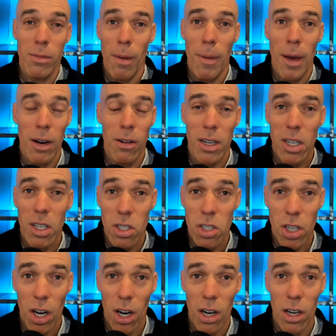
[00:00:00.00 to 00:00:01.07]
things in my background I
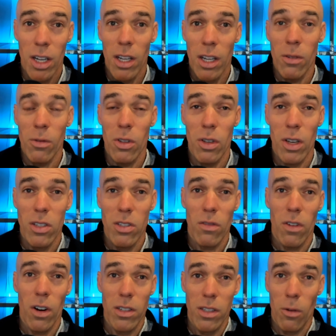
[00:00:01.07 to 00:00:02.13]
didn't share with you guys
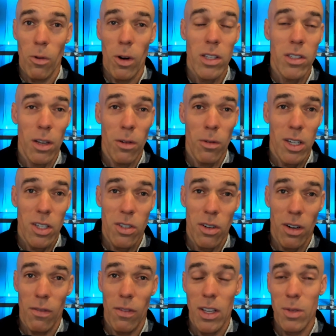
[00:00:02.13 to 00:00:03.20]
so far is I was a
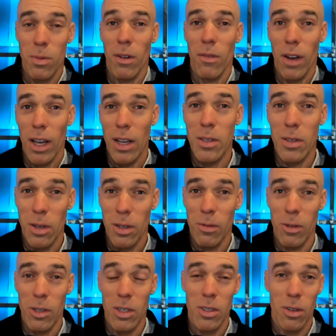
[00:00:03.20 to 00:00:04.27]
registered investment
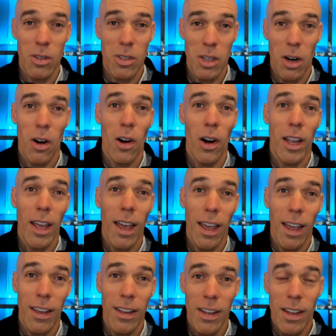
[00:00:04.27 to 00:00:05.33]
advisor, which is known as an
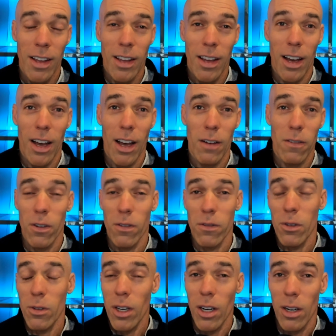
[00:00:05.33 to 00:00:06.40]
RIA uh, for
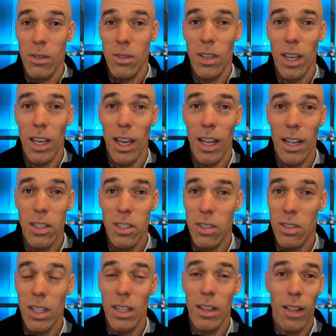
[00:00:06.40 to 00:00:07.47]
a few years, and I
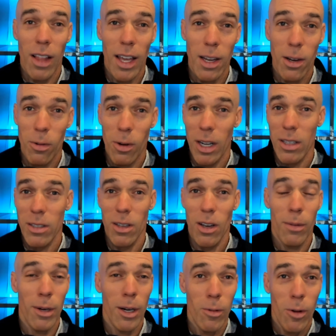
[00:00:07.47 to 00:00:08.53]
just didn't like what I
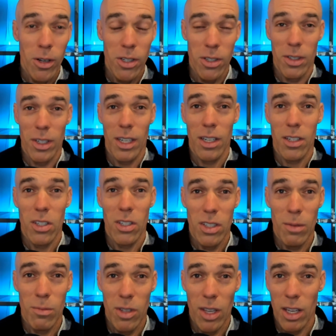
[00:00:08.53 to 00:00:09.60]
saw about Wall Street. It
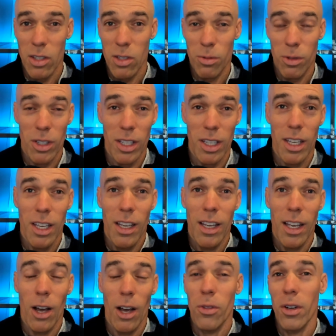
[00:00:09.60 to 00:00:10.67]
just seems like it's really
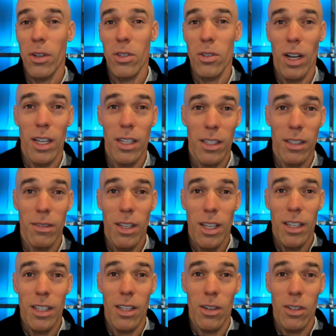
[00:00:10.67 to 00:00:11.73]
out there trying to
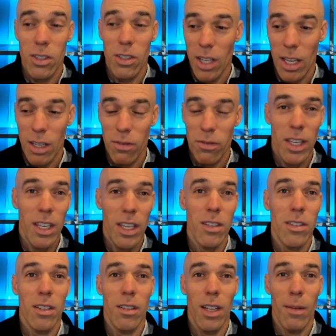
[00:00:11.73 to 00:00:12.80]
you know take
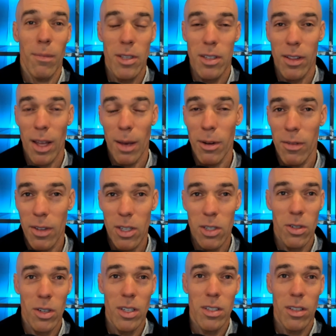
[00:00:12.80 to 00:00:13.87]
fees and, and misalignment of
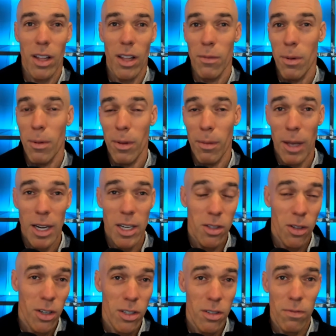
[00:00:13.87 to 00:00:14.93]
interests. A lot of people that
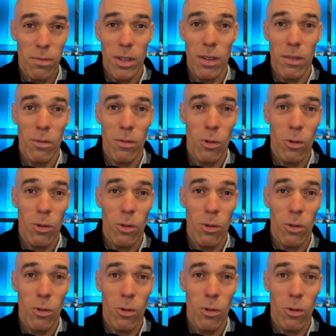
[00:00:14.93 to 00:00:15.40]
manage large